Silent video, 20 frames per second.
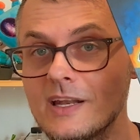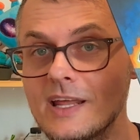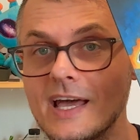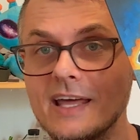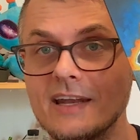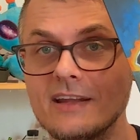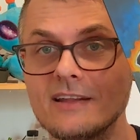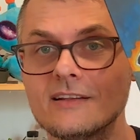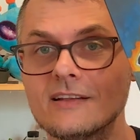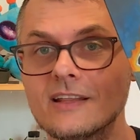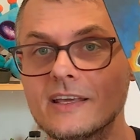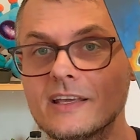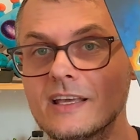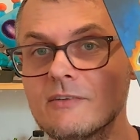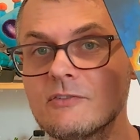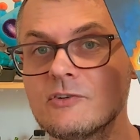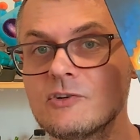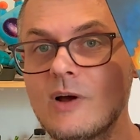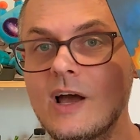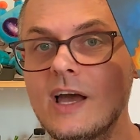Had it, like,
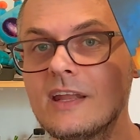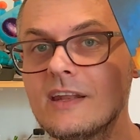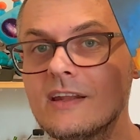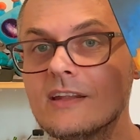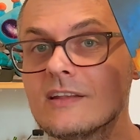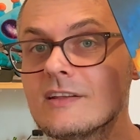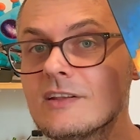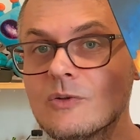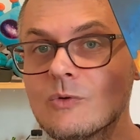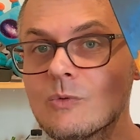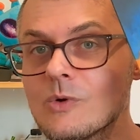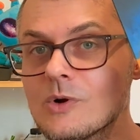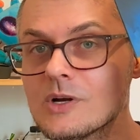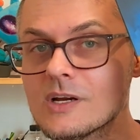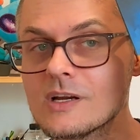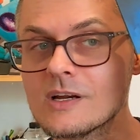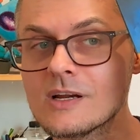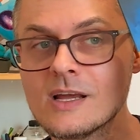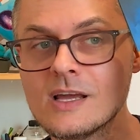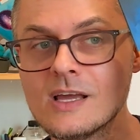I've tried it and didn't
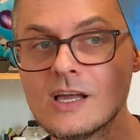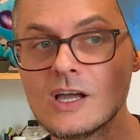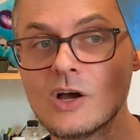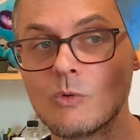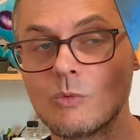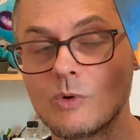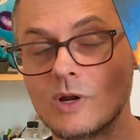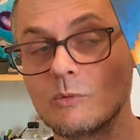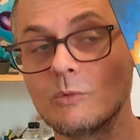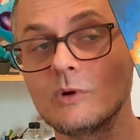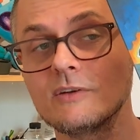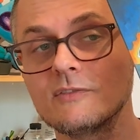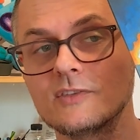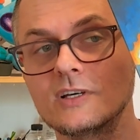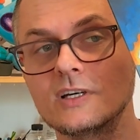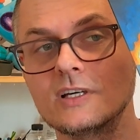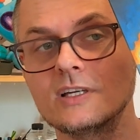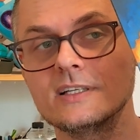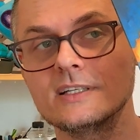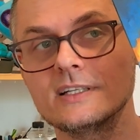work, what I would have
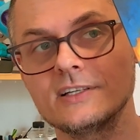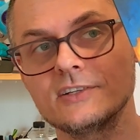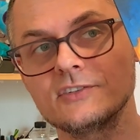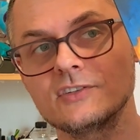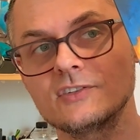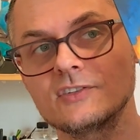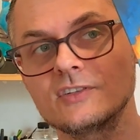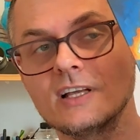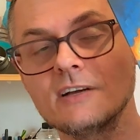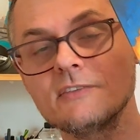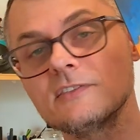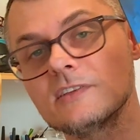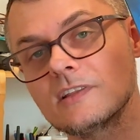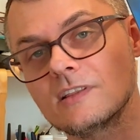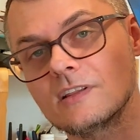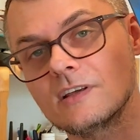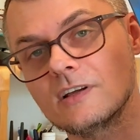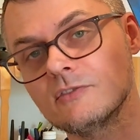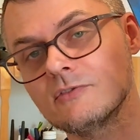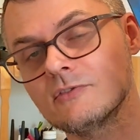done is just left it
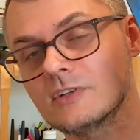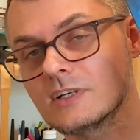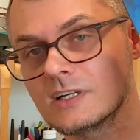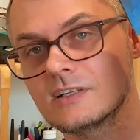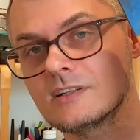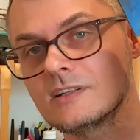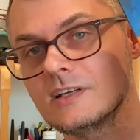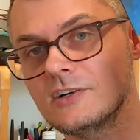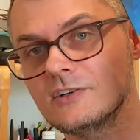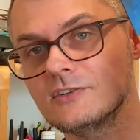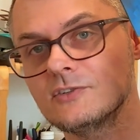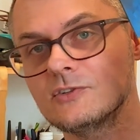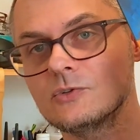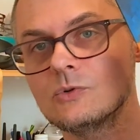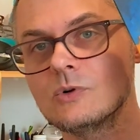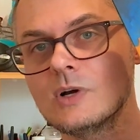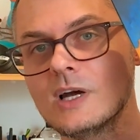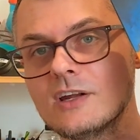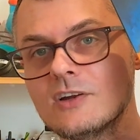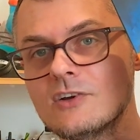there for like a day or
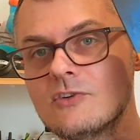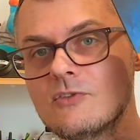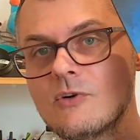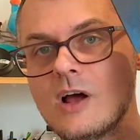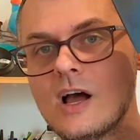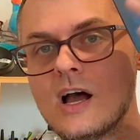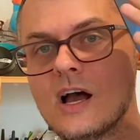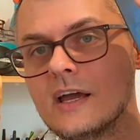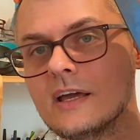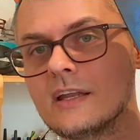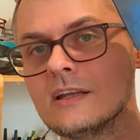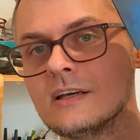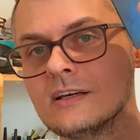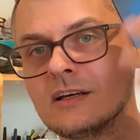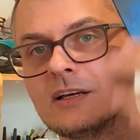two, had it dried,